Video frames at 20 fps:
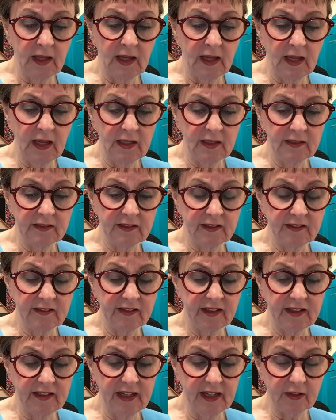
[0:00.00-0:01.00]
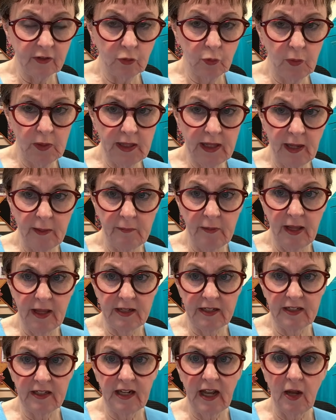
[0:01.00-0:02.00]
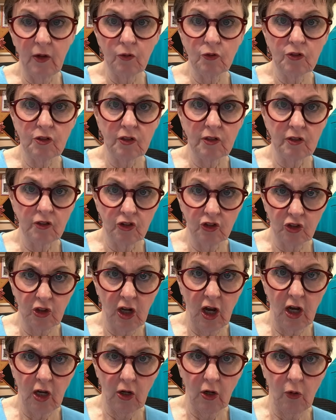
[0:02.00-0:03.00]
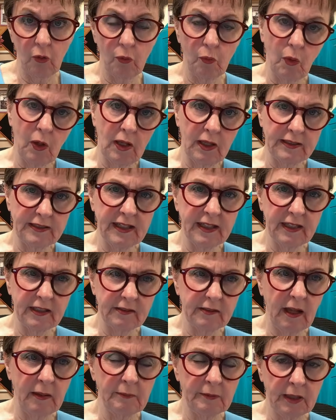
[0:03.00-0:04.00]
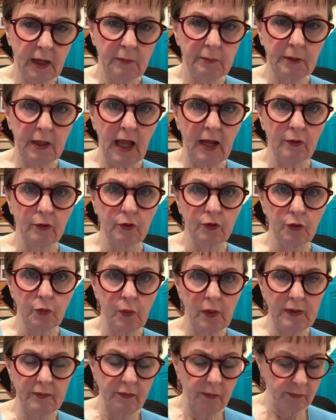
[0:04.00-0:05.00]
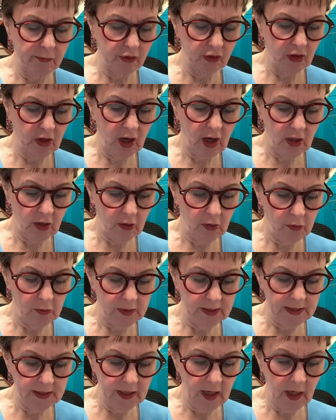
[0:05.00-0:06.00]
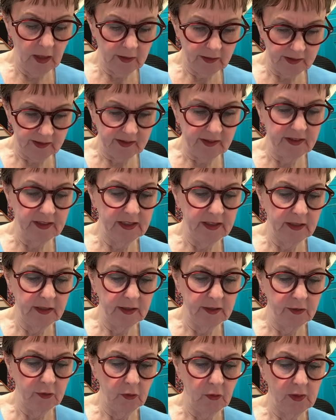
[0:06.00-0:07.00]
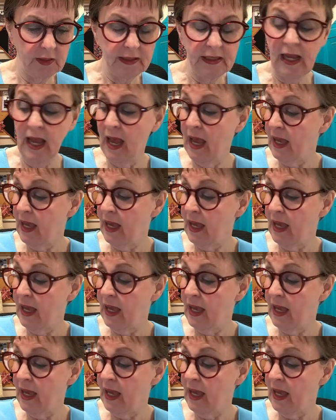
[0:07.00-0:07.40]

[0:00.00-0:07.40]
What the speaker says: And as I say, next week I'm headed out to the Chicago. Well, I think I'm a couple hours away from Chicago in Hudson, Illinois.